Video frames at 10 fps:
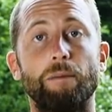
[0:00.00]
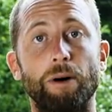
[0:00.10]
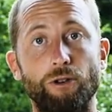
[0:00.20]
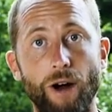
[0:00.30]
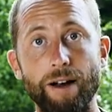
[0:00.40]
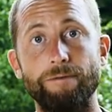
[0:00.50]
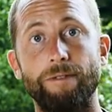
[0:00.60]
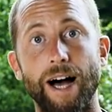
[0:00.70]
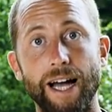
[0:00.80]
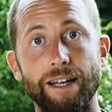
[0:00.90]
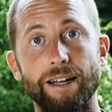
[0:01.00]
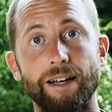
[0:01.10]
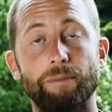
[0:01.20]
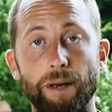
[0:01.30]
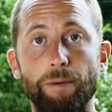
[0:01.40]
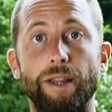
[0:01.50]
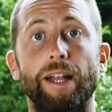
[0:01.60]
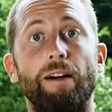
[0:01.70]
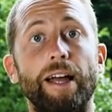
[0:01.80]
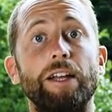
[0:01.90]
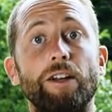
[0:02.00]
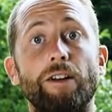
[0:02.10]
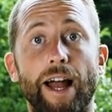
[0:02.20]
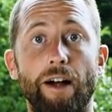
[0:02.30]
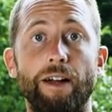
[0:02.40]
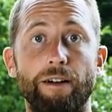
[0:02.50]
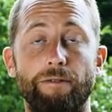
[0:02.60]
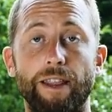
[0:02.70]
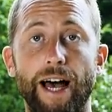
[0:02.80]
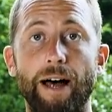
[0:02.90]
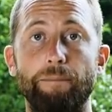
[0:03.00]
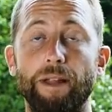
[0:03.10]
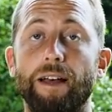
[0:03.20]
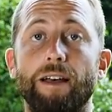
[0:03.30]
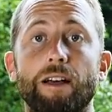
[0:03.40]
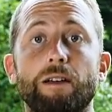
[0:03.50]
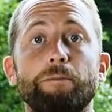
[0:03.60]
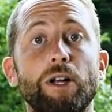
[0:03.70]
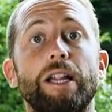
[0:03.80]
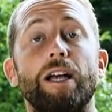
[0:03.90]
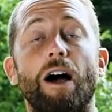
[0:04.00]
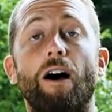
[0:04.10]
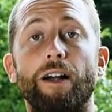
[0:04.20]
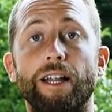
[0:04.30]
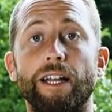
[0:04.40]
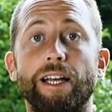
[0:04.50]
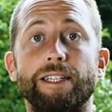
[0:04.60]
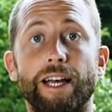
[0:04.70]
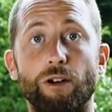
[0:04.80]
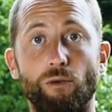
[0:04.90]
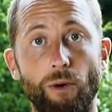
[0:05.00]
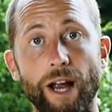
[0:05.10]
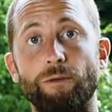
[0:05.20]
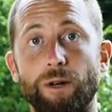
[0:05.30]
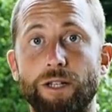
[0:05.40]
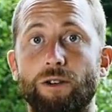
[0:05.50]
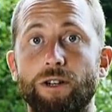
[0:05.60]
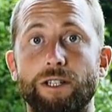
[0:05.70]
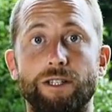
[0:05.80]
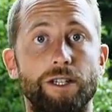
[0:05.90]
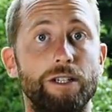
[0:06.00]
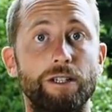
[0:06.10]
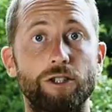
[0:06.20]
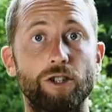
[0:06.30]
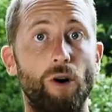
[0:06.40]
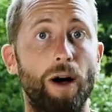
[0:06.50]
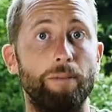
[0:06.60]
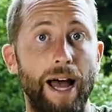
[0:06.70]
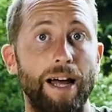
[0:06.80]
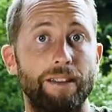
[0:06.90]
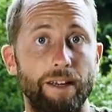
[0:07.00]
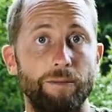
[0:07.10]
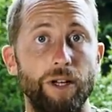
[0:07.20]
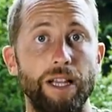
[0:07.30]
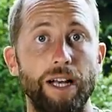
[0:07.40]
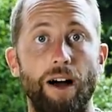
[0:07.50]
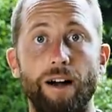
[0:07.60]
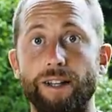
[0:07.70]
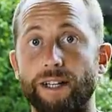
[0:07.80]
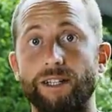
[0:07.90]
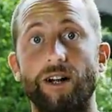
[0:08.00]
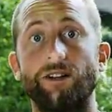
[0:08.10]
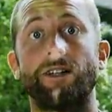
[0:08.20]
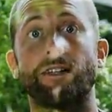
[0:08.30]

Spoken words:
but try to find people that are in your area for that. The community garden is a great resource just to show up at the community garden and start to